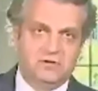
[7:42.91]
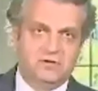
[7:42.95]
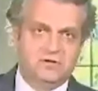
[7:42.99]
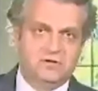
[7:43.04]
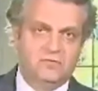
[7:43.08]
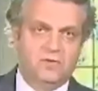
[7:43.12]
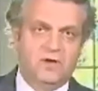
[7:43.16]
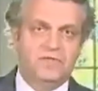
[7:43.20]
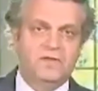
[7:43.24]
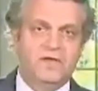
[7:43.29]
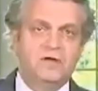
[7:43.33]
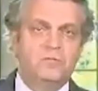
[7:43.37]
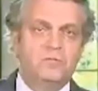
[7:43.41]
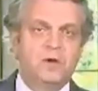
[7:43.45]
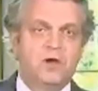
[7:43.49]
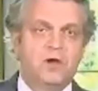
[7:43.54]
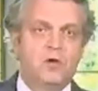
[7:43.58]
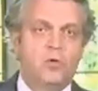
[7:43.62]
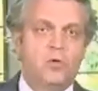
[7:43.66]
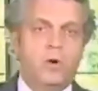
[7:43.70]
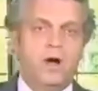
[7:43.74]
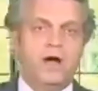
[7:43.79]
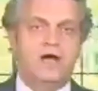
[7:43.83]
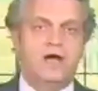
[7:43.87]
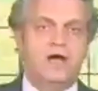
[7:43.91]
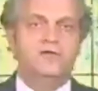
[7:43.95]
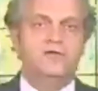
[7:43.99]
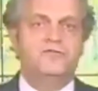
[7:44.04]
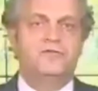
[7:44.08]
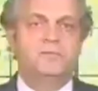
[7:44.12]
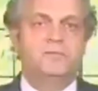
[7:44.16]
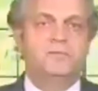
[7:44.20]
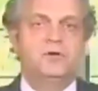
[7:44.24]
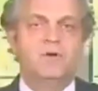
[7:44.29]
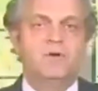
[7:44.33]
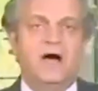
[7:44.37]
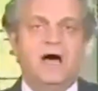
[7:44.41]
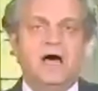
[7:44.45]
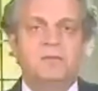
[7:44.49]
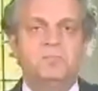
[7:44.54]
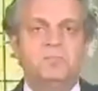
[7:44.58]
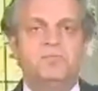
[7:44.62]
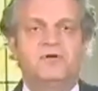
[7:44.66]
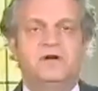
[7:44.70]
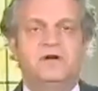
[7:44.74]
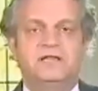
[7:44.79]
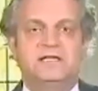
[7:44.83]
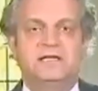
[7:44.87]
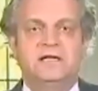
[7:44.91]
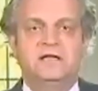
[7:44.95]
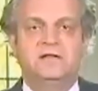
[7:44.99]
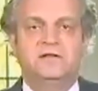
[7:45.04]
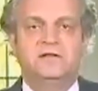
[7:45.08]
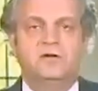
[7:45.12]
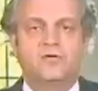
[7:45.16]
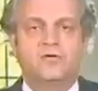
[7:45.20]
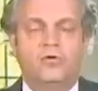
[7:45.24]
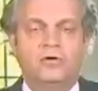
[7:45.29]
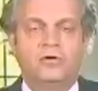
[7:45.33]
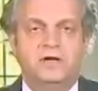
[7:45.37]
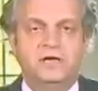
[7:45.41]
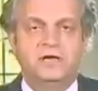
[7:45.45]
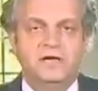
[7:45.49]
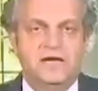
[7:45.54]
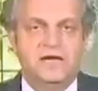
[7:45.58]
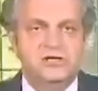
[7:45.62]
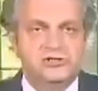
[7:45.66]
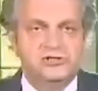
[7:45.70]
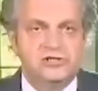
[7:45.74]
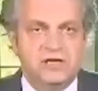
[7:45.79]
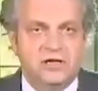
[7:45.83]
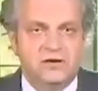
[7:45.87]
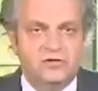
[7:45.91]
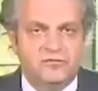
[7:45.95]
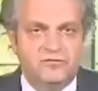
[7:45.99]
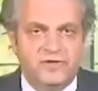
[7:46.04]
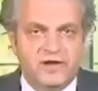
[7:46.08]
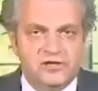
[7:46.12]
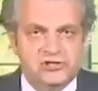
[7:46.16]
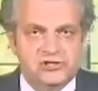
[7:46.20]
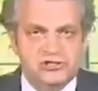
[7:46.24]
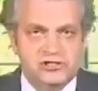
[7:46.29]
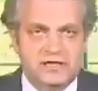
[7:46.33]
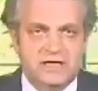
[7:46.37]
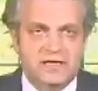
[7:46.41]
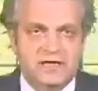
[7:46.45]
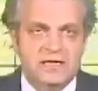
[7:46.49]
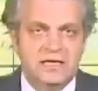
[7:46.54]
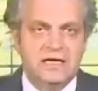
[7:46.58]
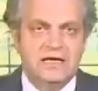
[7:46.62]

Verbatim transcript: one that required from you unprecedented coordination, innovation,